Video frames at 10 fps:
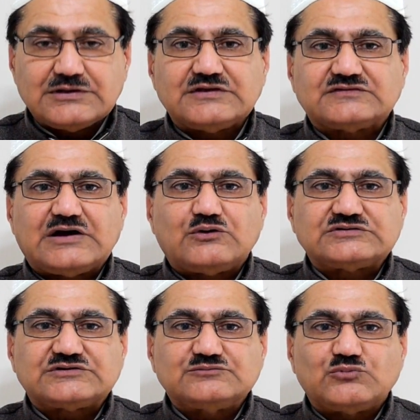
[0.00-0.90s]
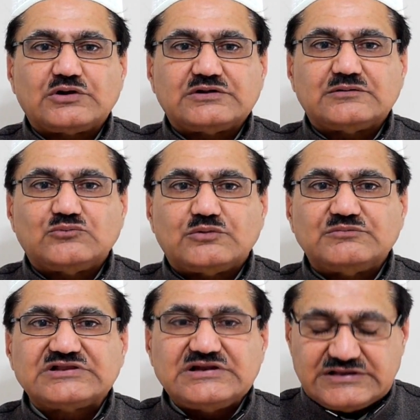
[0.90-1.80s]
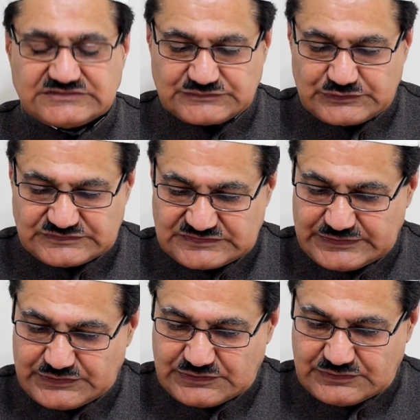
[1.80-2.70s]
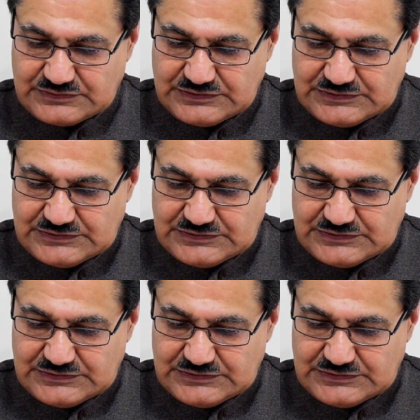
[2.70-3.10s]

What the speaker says: is how Hazrat Maulana Muhammad Ali has translated